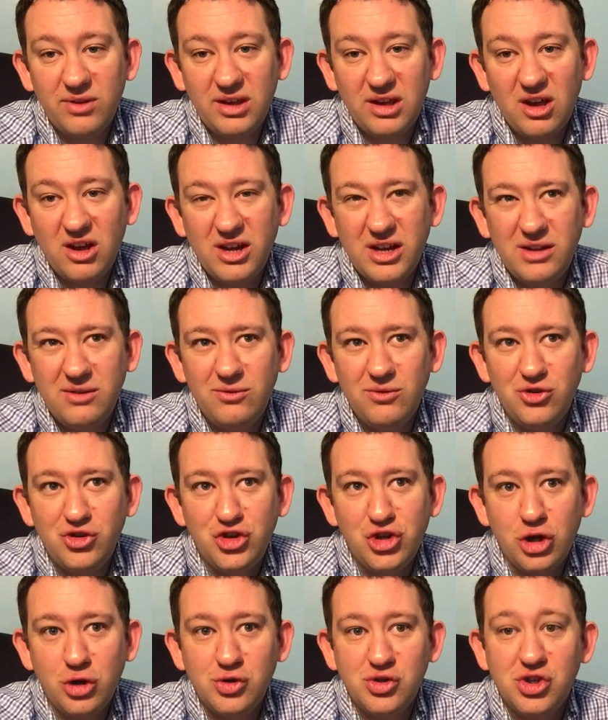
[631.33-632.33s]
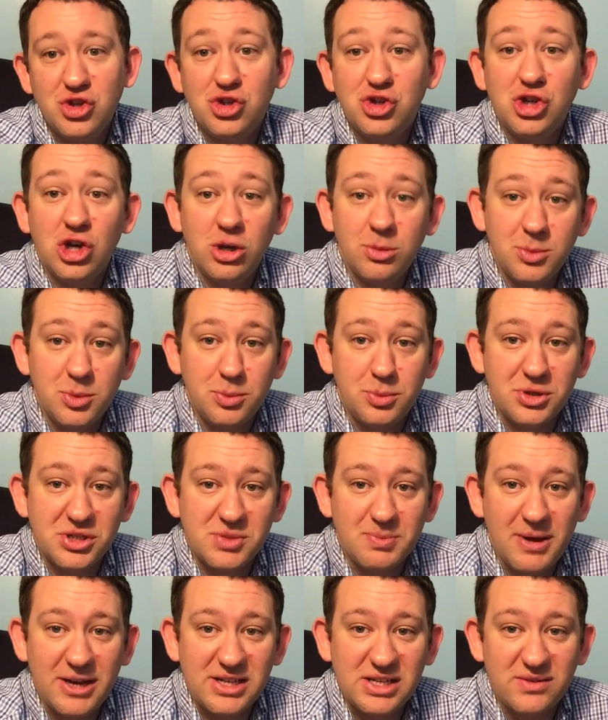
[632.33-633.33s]
Kind of shows the German
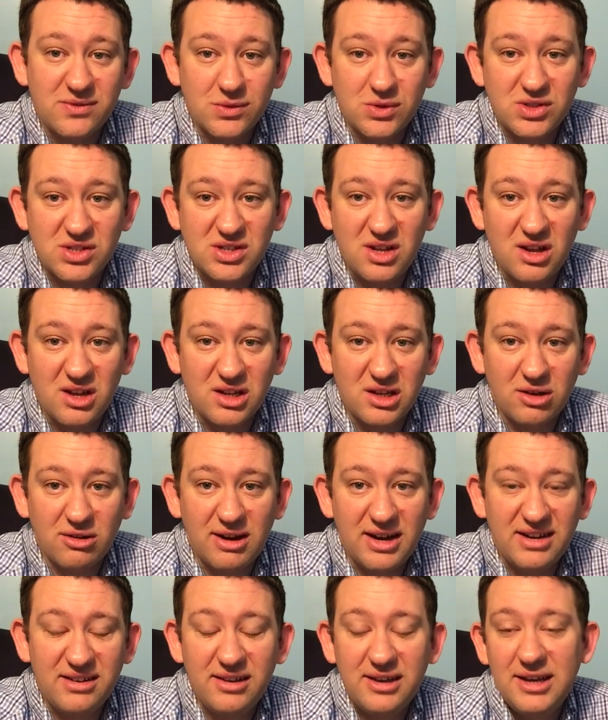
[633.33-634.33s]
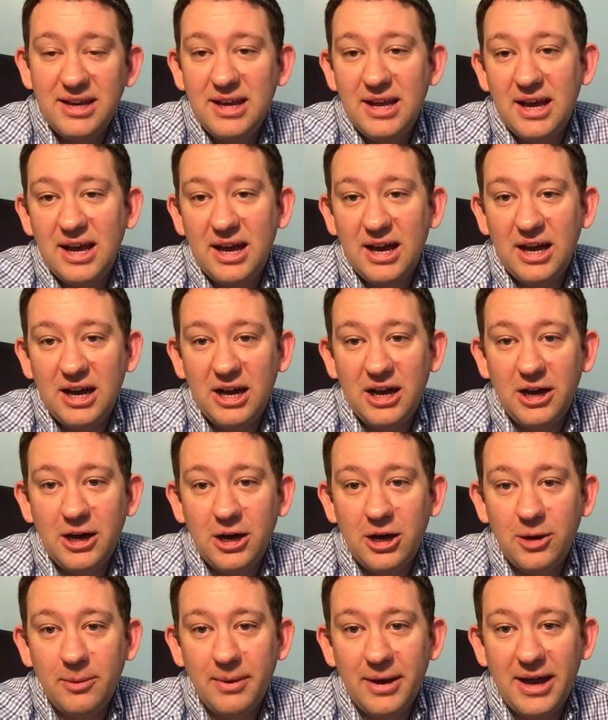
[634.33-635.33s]
perspective on Stalingrad,
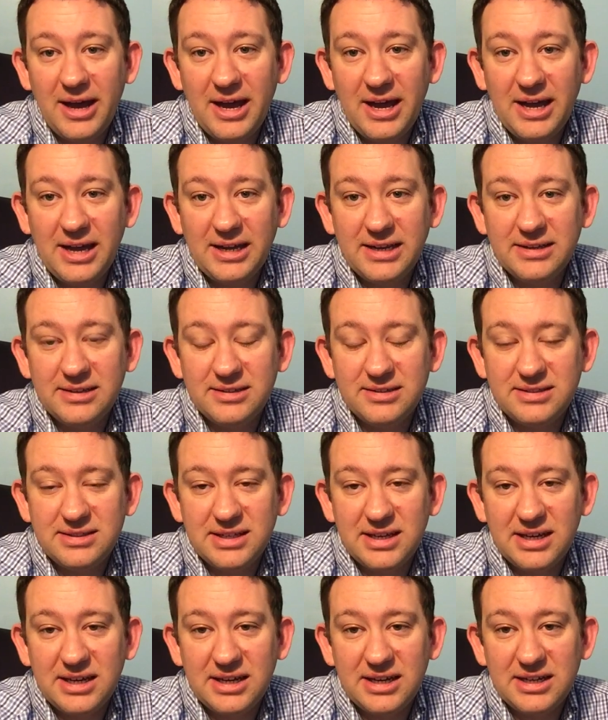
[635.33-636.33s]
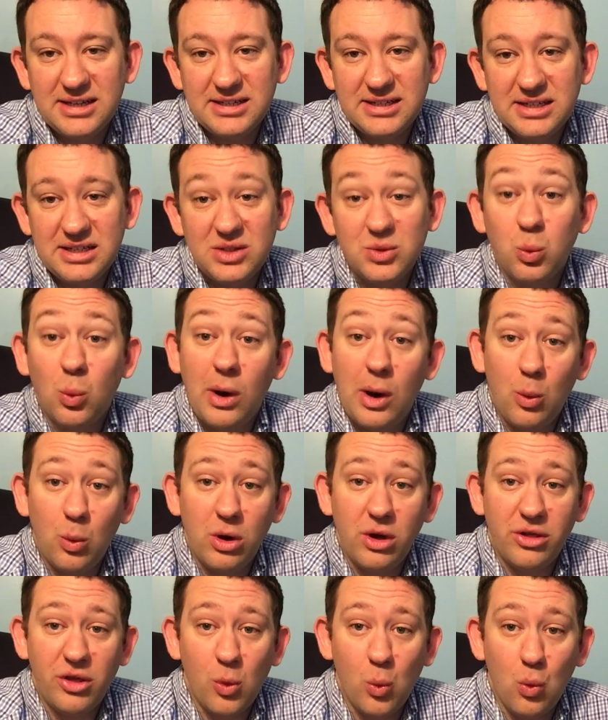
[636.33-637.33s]
and is well
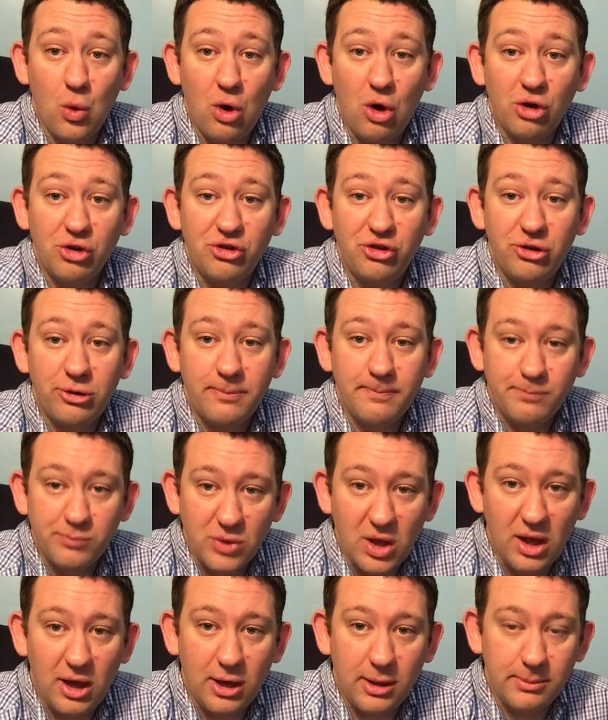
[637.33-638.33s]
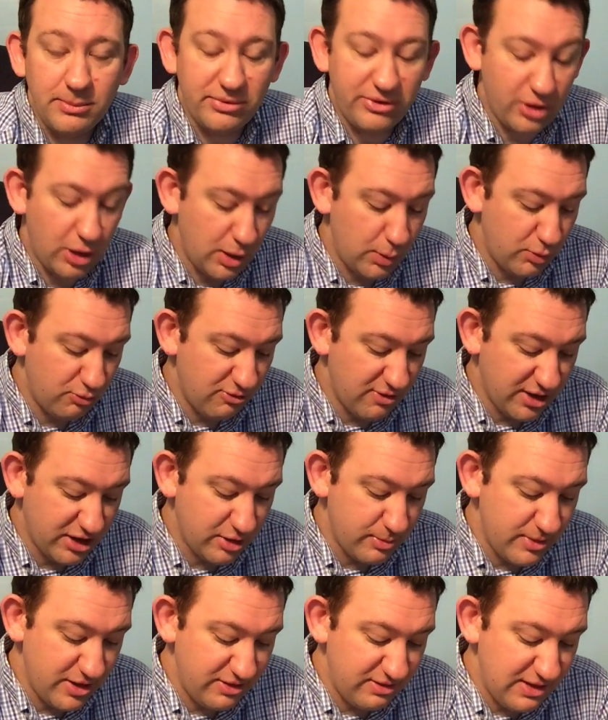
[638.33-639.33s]
worth a watch. So I would
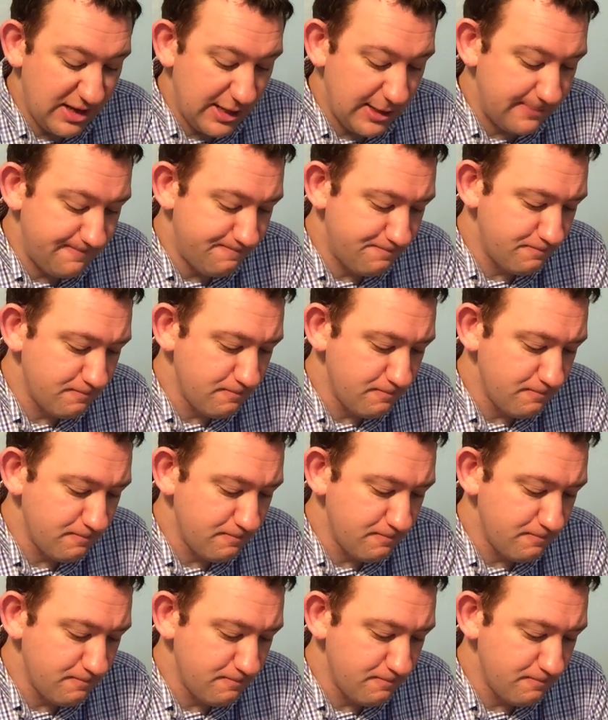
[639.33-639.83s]
recommend that.